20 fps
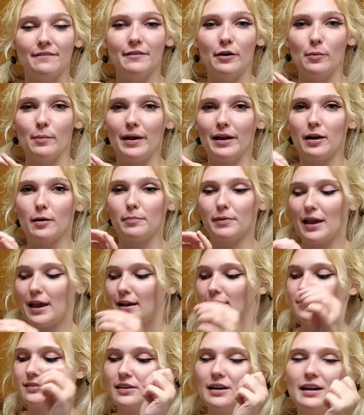fill my
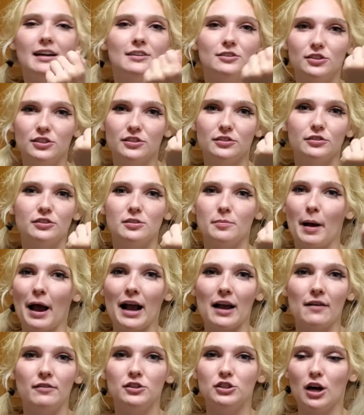cupcakes just use the
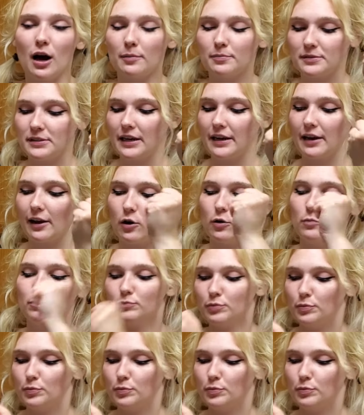back of a chopstick and go.